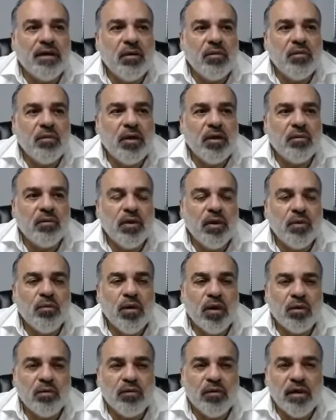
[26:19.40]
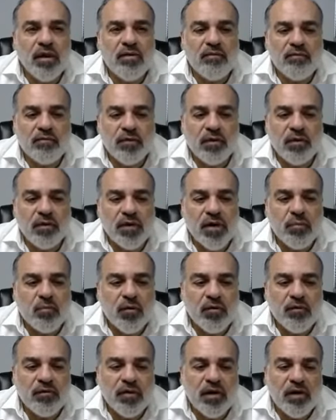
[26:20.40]
we worked with them for a number
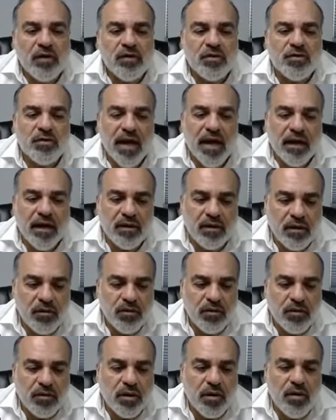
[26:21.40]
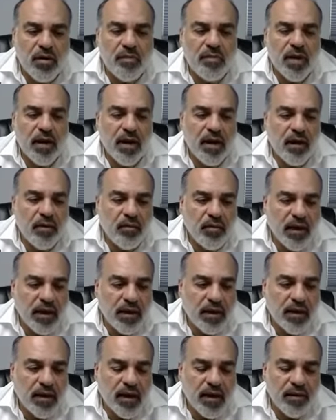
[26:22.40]
of years. We had neurotherapy.
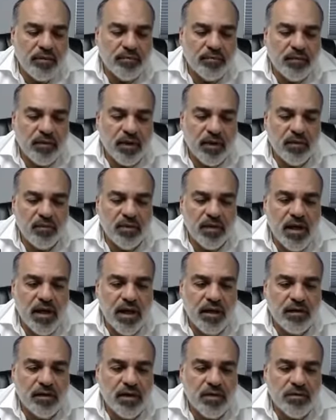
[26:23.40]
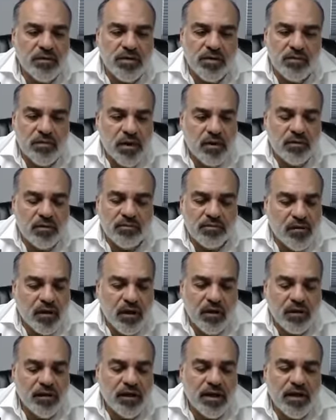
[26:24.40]
We, we diagnosed him and
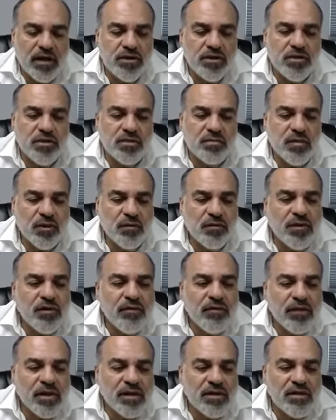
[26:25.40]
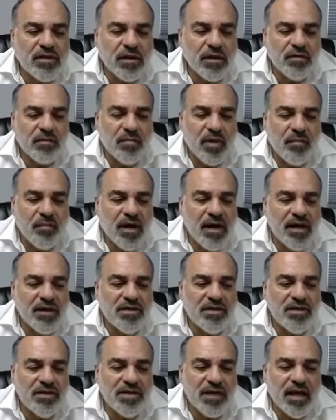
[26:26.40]
all the issues. But one of the things stuck in my mind,
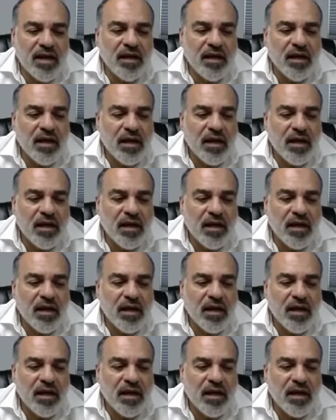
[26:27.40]
she said,